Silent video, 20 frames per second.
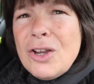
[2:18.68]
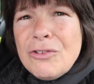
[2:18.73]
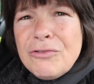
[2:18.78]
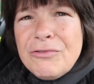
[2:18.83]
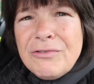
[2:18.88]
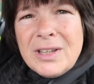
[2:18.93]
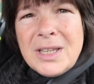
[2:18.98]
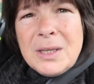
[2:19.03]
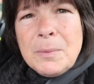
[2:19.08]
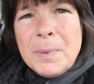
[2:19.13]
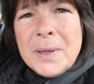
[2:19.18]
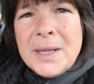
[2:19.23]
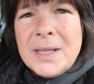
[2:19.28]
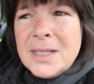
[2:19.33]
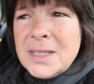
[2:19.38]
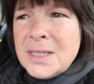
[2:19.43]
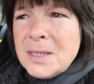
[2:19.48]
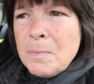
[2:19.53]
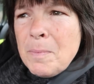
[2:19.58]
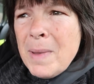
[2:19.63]
Creep
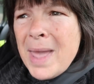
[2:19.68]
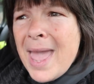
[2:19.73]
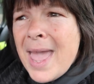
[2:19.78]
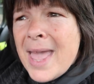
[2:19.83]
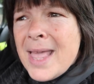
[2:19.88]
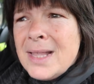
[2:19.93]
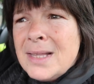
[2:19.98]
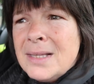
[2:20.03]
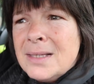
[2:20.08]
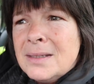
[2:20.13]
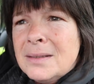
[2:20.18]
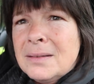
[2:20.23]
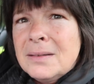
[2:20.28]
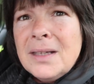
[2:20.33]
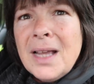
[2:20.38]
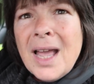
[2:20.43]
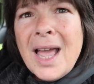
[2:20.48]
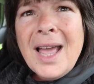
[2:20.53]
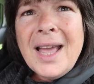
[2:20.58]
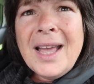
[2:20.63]
into bed.
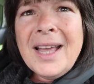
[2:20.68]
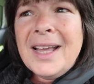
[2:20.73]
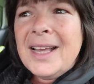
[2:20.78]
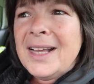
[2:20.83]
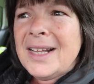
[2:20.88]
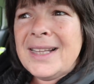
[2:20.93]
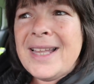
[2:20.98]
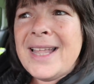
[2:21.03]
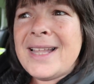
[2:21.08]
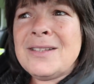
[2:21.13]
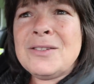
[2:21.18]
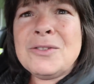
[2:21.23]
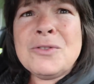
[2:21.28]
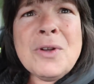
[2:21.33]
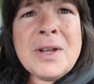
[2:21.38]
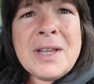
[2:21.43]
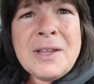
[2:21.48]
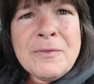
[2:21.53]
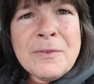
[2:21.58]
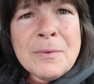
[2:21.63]
Glenn's
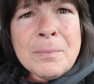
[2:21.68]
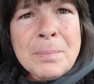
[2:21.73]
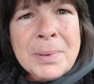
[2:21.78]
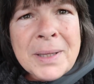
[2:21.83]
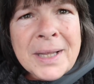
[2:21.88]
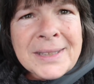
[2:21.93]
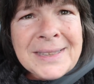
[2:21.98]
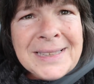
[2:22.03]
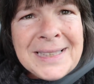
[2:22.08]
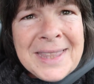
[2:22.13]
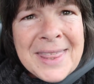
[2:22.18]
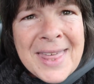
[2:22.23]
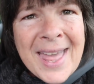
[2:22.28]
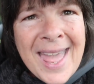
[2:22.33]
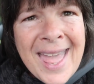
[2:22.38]
not even bloody there.